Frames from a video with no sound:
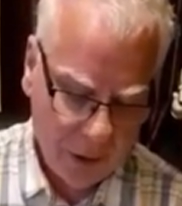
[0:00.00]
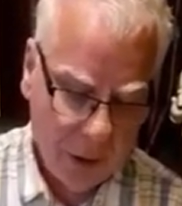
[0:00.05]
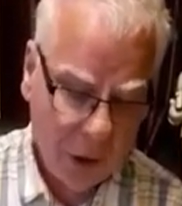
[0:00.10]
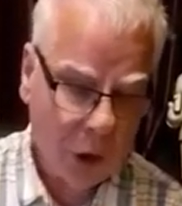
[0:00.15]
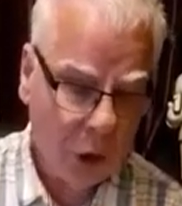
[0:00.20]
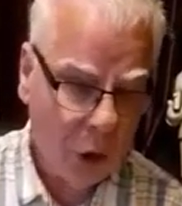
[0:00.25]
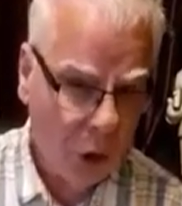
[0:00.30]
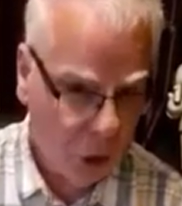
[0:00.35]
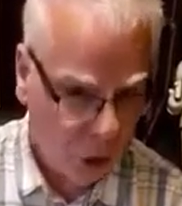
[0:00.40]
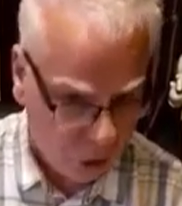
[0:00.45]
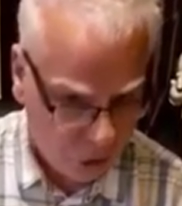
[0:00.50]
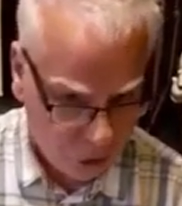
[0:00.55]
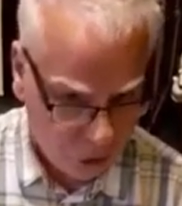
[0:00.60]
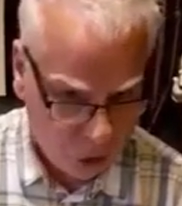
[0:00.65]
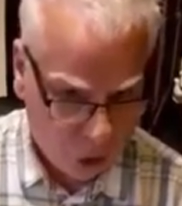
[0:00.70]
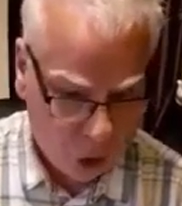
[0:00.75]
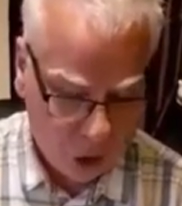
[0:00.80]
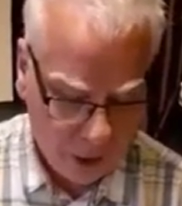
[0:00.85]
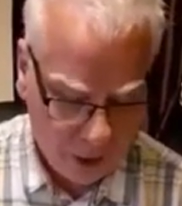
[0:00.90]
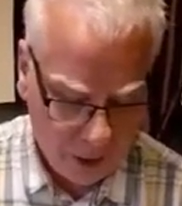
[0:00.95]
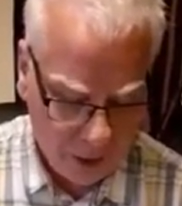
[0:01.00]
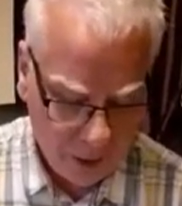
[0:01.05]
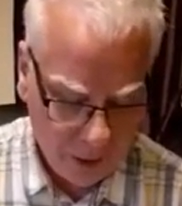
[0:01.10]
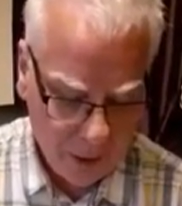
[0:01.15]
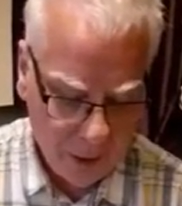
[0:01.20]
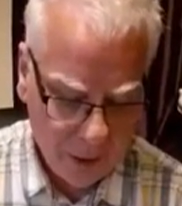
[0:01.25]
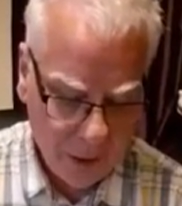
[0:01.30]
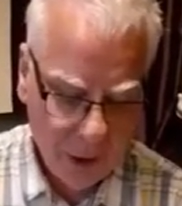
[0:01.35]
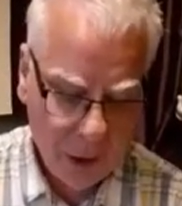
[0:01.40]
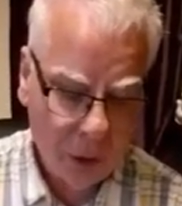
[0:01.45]
Your joy
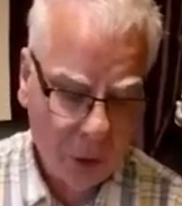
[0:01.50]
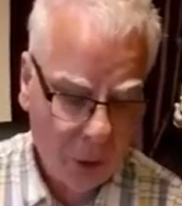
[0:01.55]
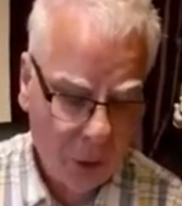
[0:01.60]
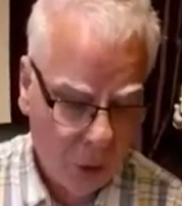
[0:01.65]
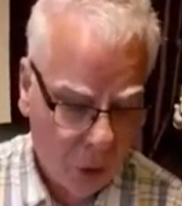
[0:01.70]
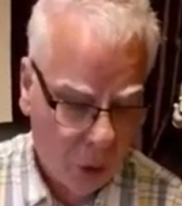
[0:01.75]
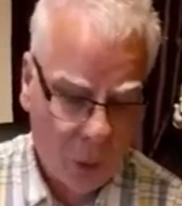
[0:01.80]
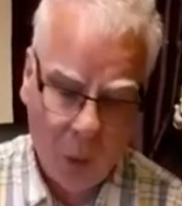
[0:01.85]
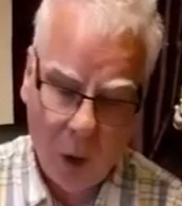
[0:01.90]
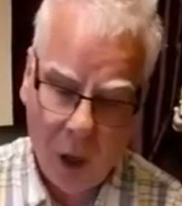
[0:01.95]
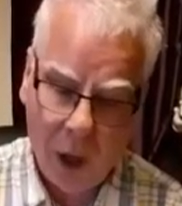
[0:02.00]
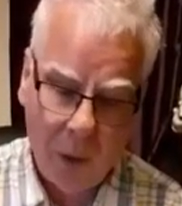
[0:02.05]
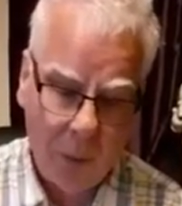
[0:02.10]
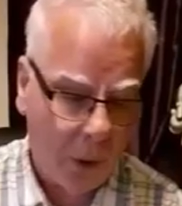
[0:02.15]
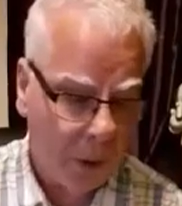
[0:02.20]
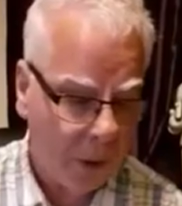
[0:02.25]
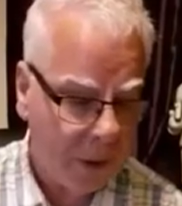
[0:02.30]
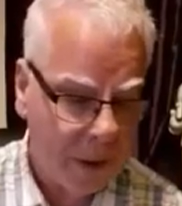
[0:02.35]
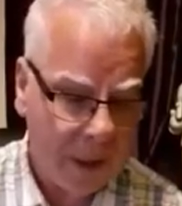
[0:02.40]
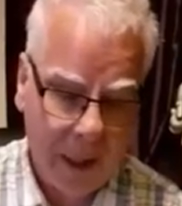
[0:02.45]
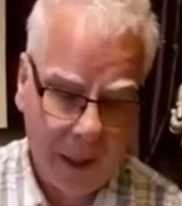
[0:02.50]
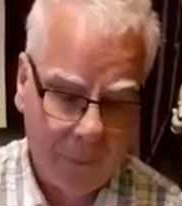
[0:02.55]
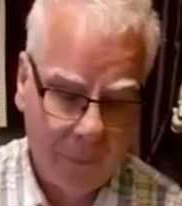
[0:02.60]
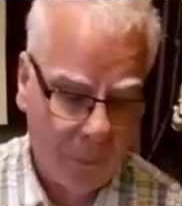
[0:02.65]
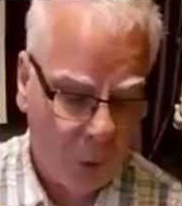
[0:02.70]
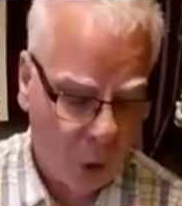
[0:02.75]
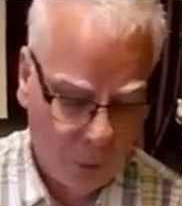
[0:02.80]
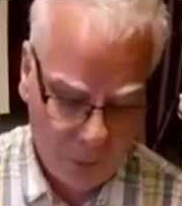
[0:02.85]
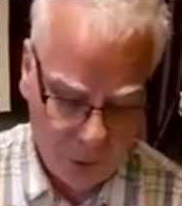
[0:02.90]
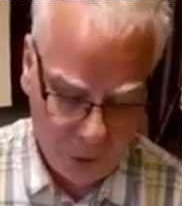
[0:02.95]
no one will take
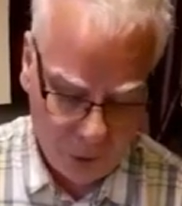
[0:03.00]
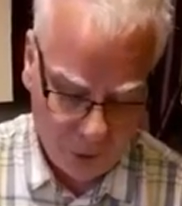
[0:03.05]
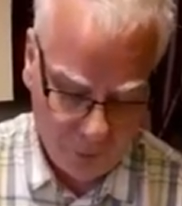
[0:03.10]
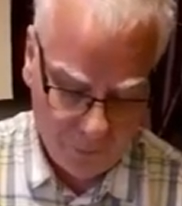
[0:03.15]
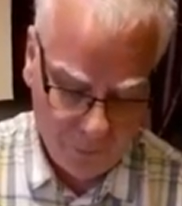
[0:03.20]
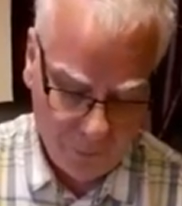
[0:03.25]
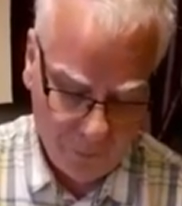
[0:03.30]
from you.